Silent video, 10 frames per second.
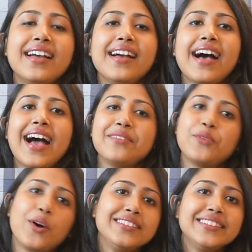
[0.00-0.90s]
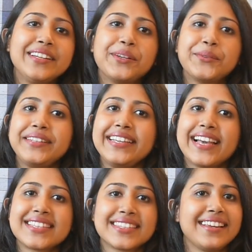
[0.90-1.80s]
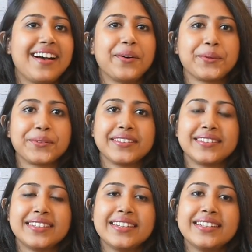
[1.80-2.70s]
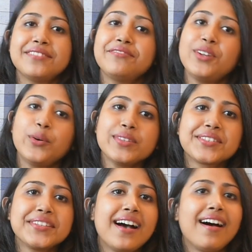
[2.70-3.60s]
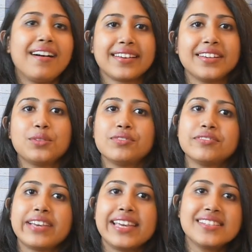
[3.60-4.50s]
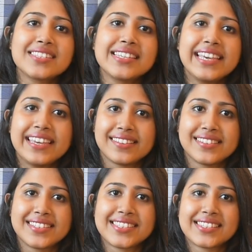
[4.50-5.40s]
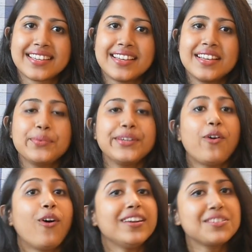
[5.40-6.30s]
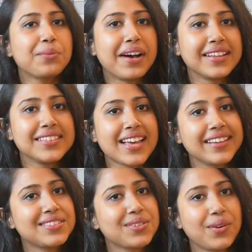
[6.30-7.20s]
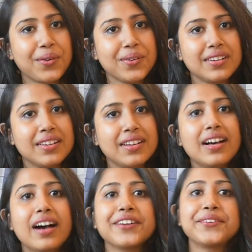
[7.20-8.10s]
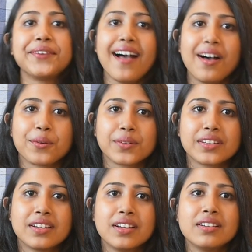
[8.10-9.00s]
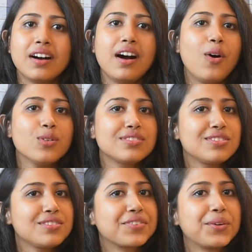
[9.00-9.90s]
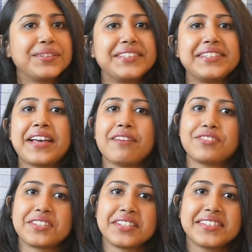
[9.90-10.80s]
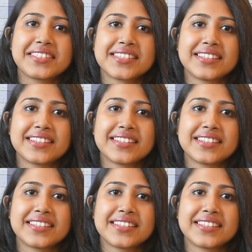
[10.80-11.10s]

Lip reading: I wandered lonely as a cloud that floats on high over vales and hills, when all at once I saw a crowd, a host of golden daffodils,